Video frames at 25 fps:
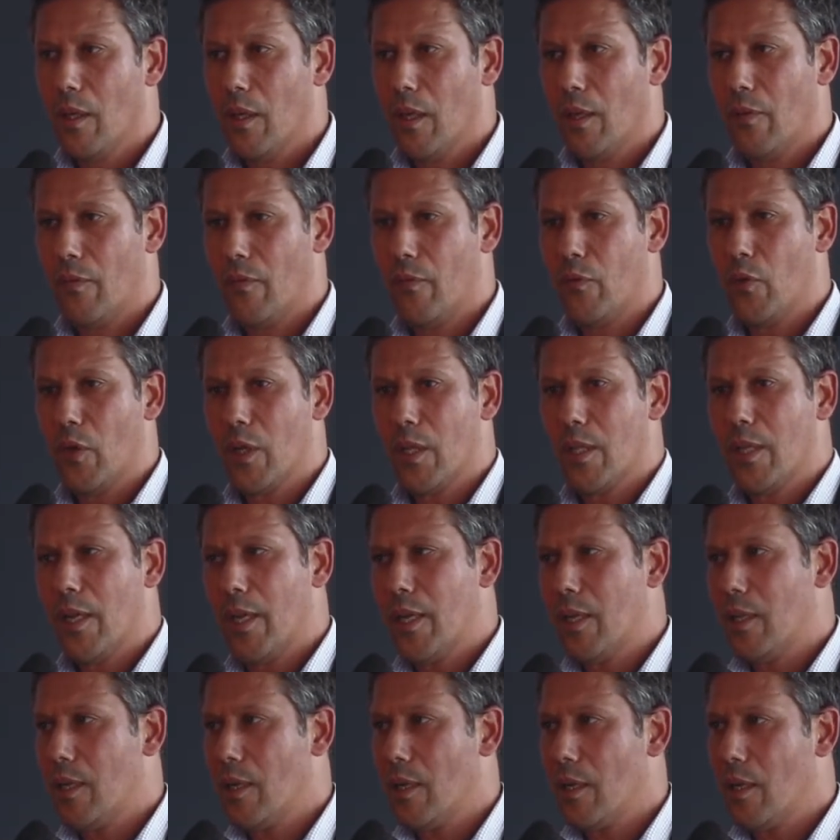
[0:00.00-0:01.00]
If for the
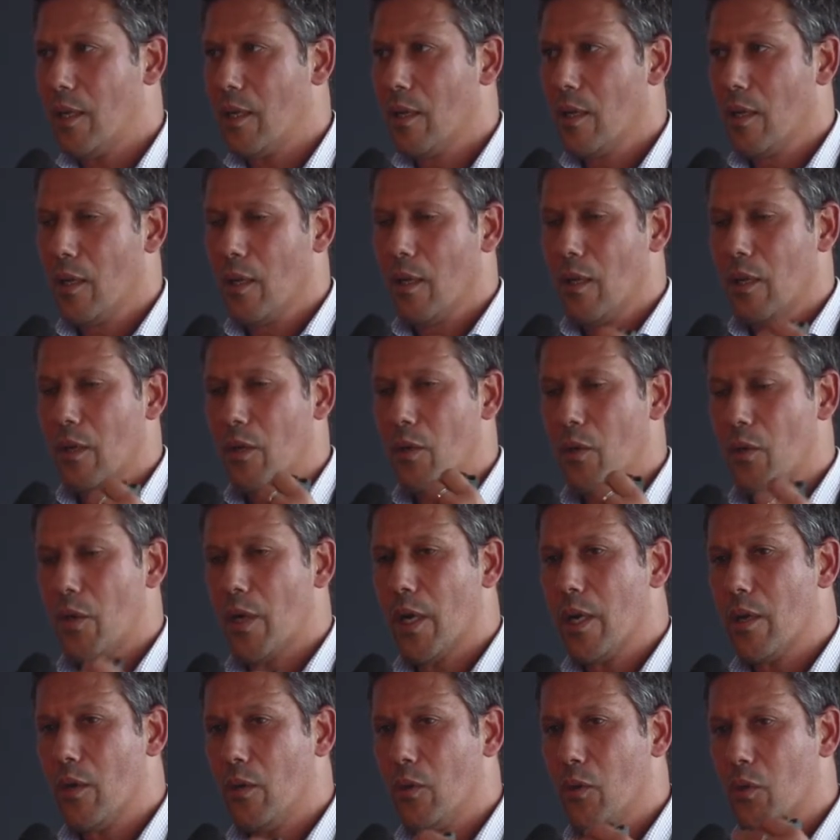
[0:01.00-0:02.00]
data, you
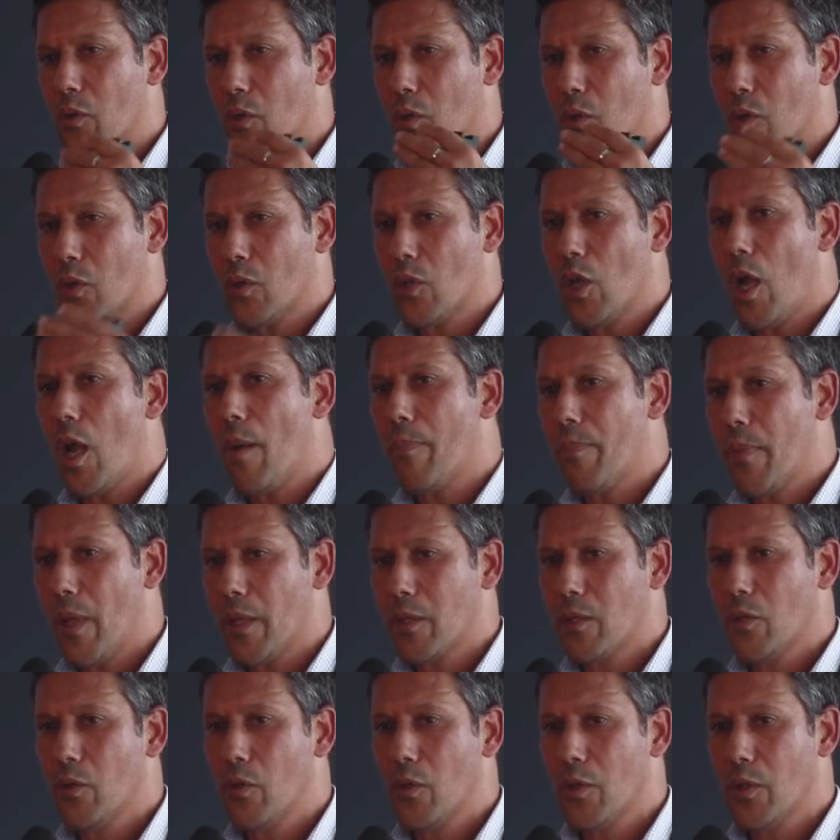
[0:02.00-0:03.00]
can also stop
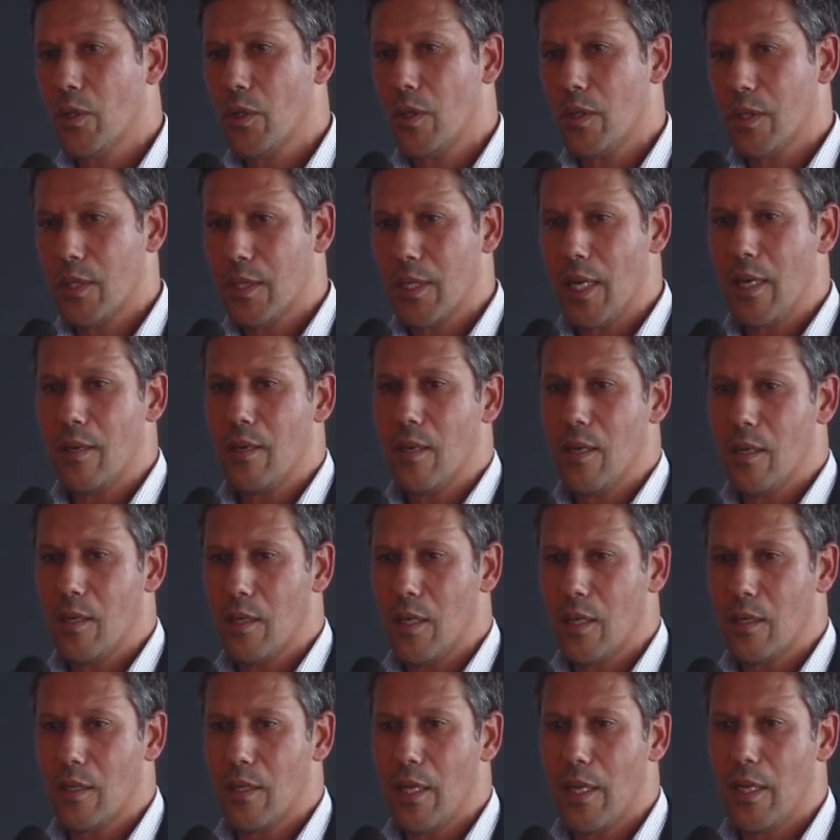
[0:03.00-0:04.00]
that user sending
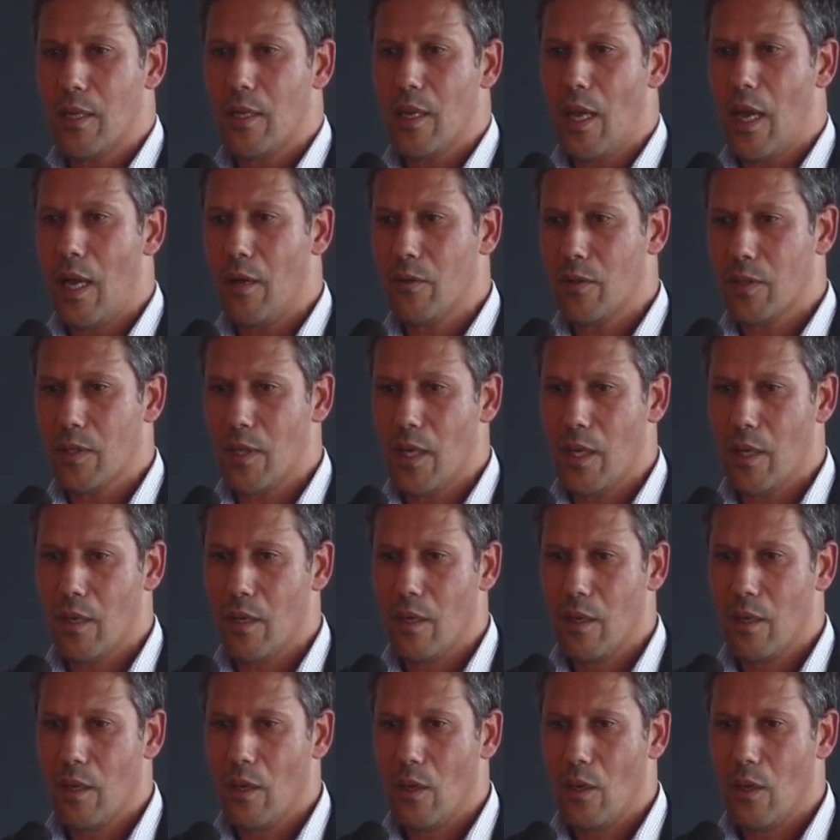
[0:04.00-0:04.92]
the data outside,